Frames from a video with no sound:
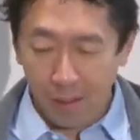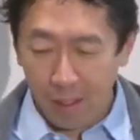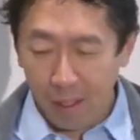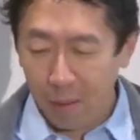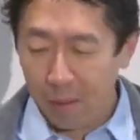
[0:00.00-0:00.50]

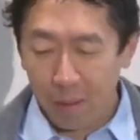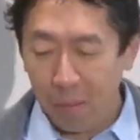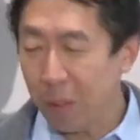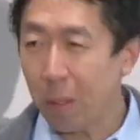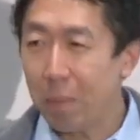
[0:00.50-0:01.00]
or the
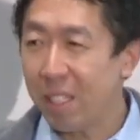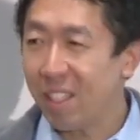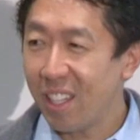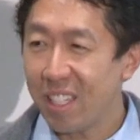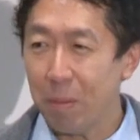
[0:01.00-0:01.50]
most
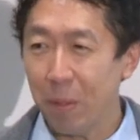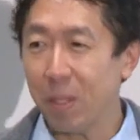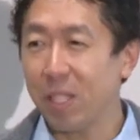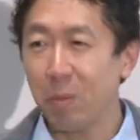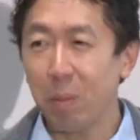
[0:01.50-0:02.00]
opinionated
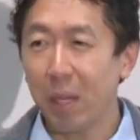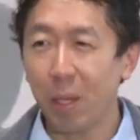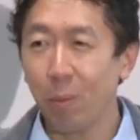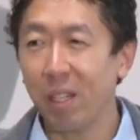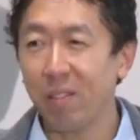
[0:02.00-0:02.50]
person will
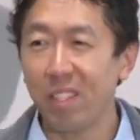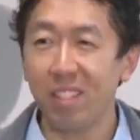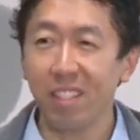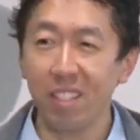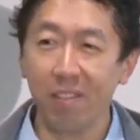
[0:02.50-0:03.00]
pick one of
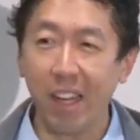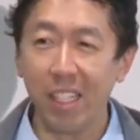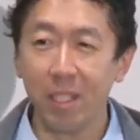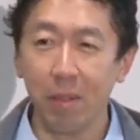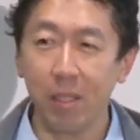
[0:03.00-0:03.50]
these things at
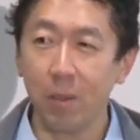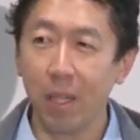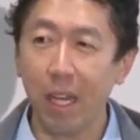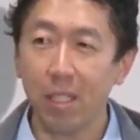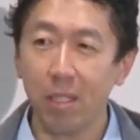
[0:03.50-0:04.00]
random and do
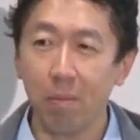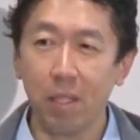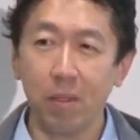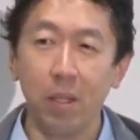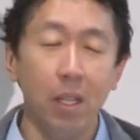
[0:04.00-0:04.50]
that.
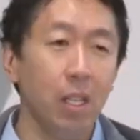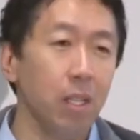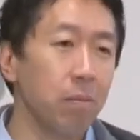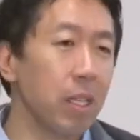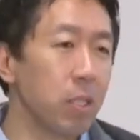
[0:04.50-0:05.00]
But if you
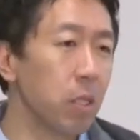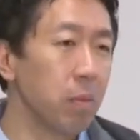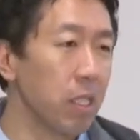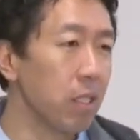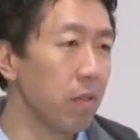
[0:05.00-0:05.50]
brainstorm
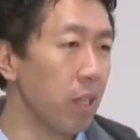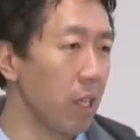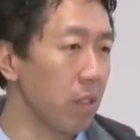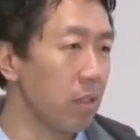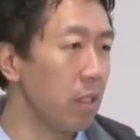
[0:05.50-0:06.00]
a list of
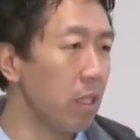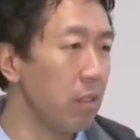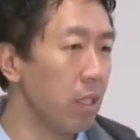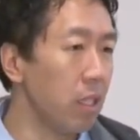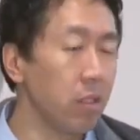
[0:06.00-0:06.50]
things and
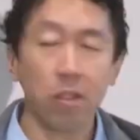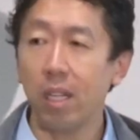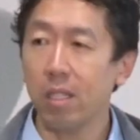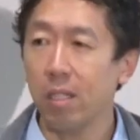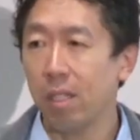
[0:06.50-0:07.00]
then
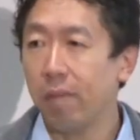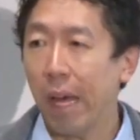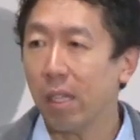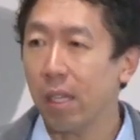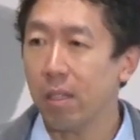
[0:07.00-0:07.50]
try to
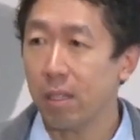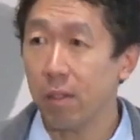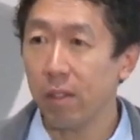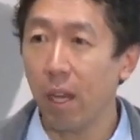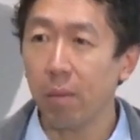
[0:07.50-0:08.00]
evaluate the
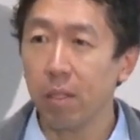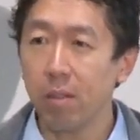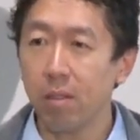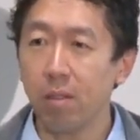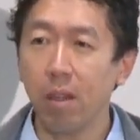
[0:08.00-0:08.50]
different
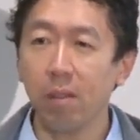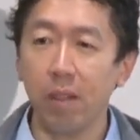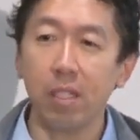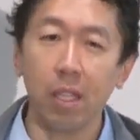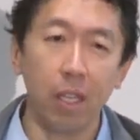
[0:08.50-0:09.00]
options, you're
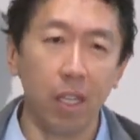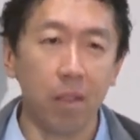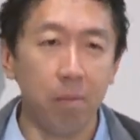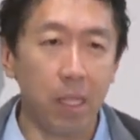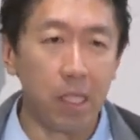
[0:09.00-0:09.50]
already ahead
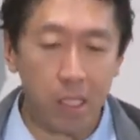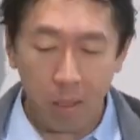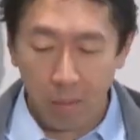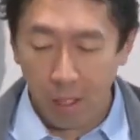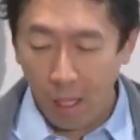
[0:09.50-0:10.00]
of many
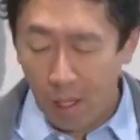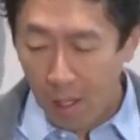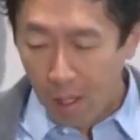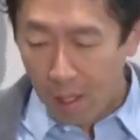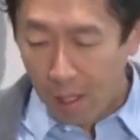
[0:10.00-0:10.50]
teams.
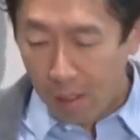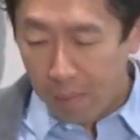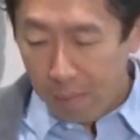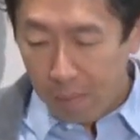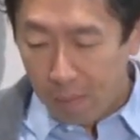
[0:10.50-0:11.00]

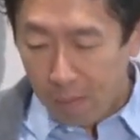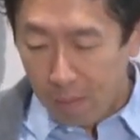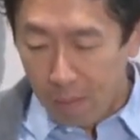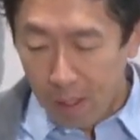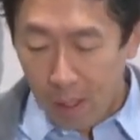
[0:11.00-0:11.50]
And
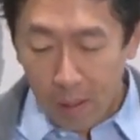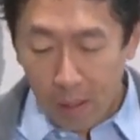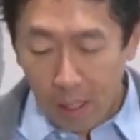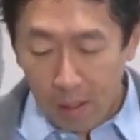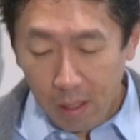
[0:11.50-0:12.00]

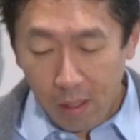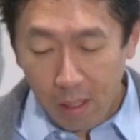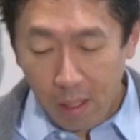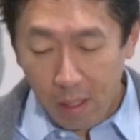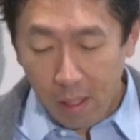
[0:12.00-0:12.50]

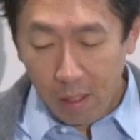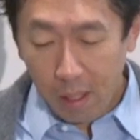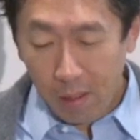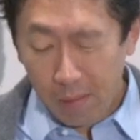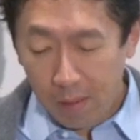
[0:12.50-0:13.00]
I think
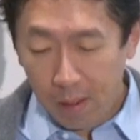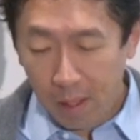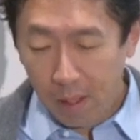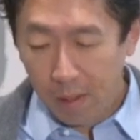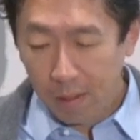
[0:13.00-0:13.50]

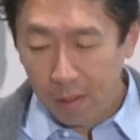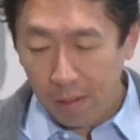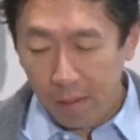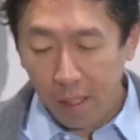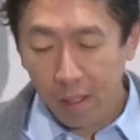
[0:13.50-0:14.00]

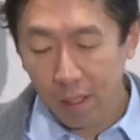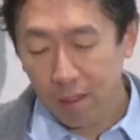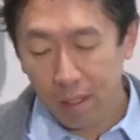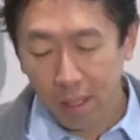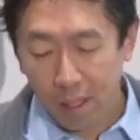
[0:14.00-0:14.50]

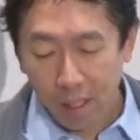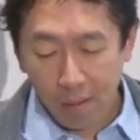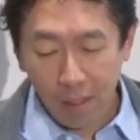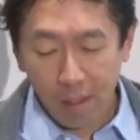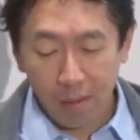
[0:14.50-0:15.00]
I think
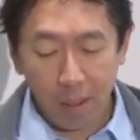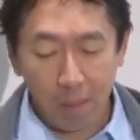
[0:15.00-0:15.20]
right,